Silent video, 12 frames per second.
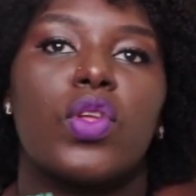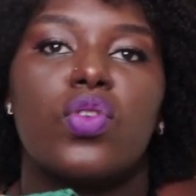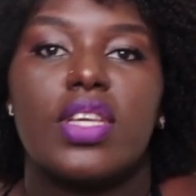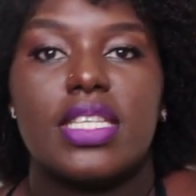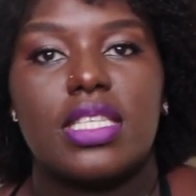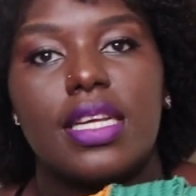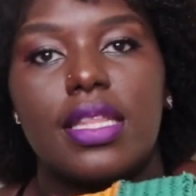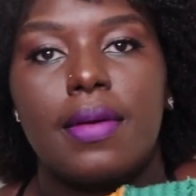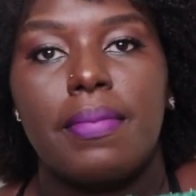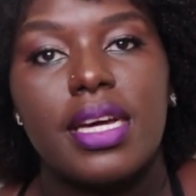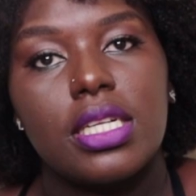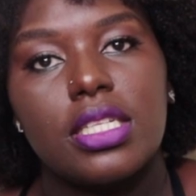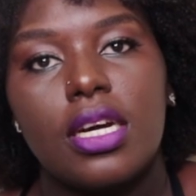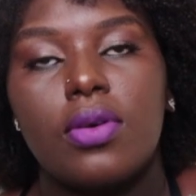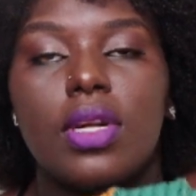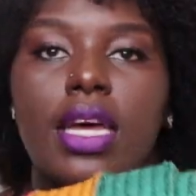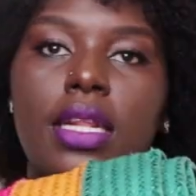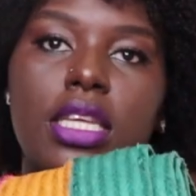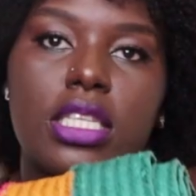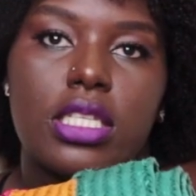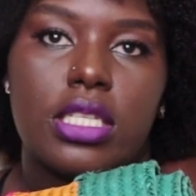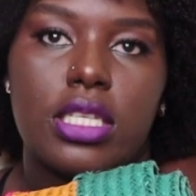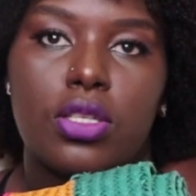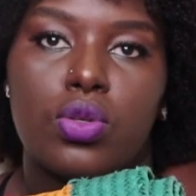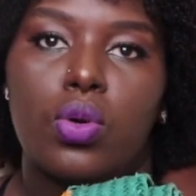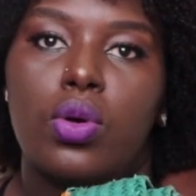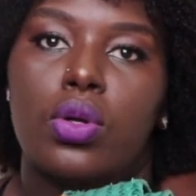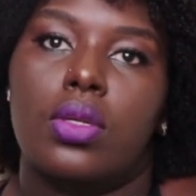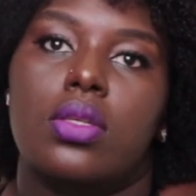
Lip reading: you just lay the mat down and they sit on.